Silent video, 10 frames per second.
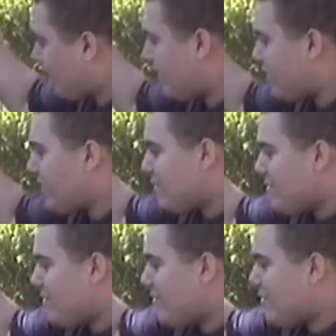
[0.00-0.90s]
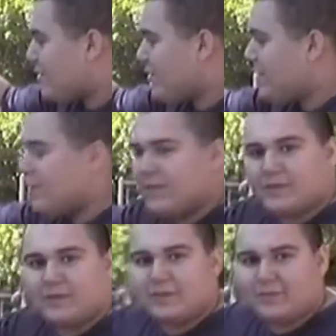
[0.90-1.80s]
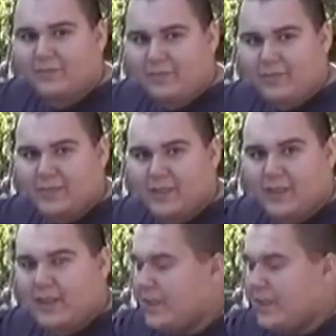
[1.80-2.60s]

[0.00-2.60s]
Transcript: Did he help you in your studies at all?